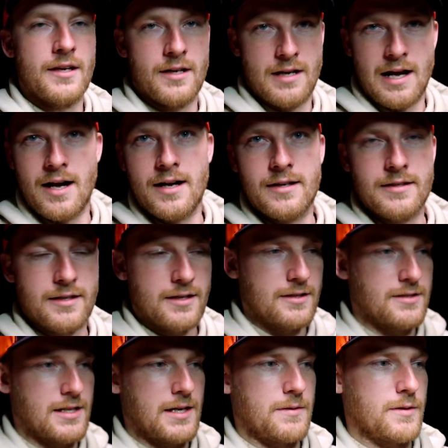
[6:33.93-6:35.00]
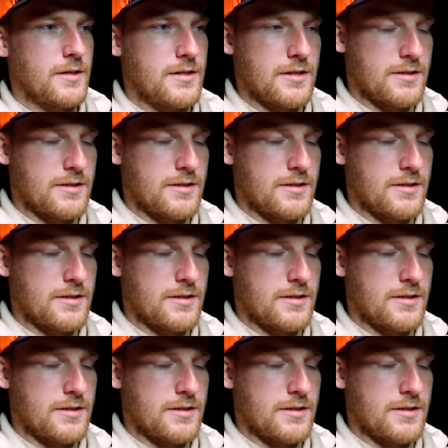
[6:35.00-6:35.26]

thank God, because that would have